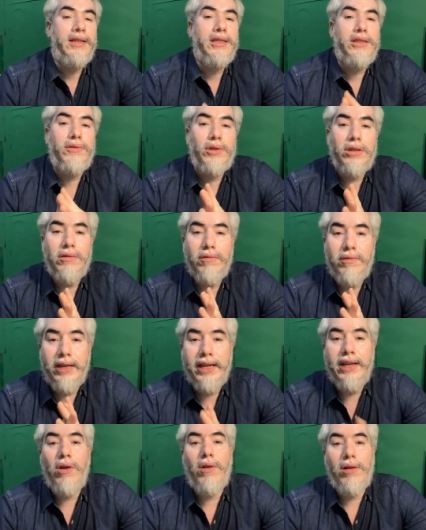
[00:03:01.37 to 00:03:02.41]
like this for a
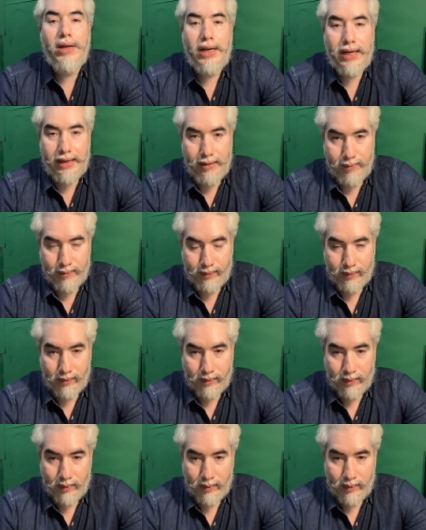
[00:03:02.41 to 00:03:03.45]
very long time
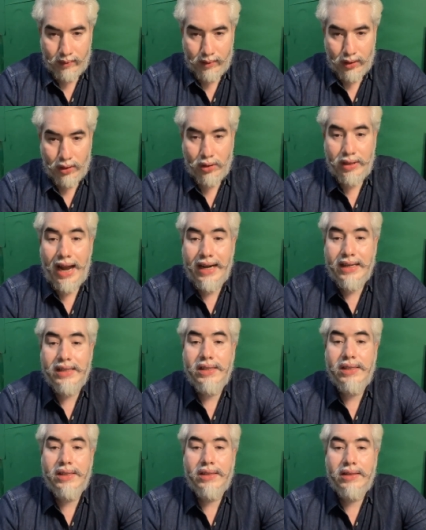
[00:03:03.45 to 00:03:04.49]
so that
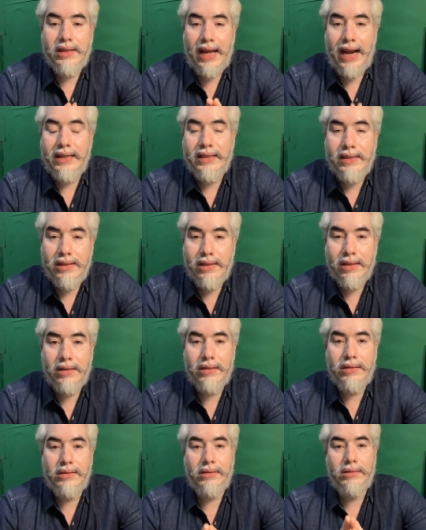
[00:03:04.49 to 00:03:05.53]
is that is
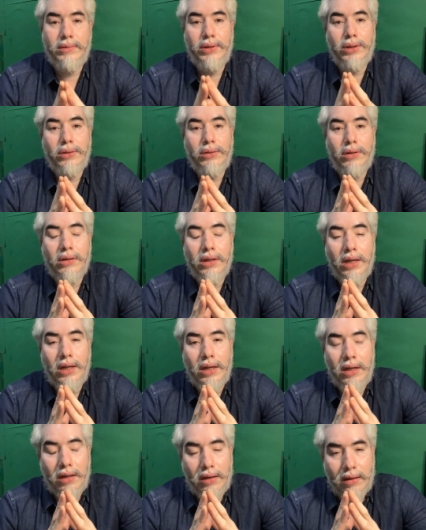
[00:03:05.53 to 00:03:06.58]
the you know
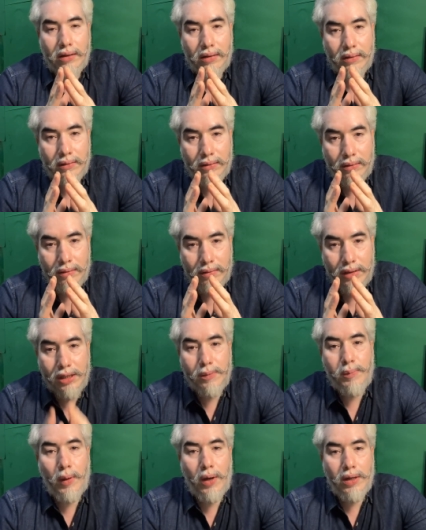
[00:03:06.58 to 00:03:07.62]
uh,
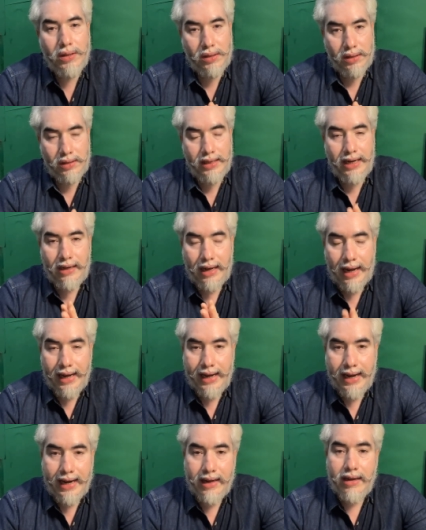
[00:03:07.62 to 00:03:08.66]
response that
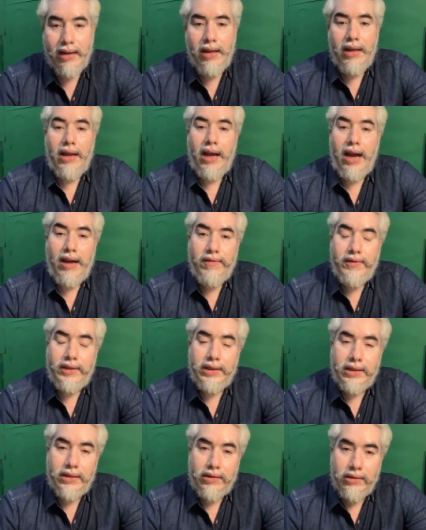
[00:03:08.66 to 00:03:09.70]
i get
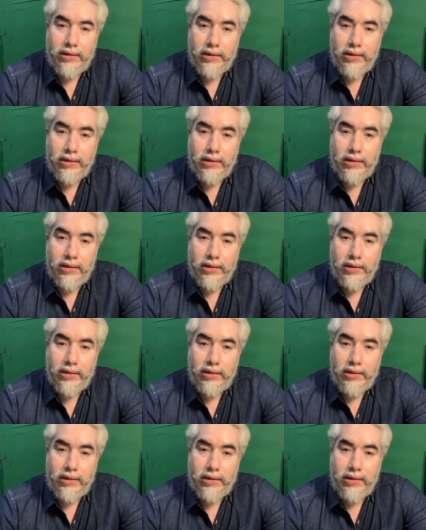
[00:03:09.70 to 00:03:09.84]
after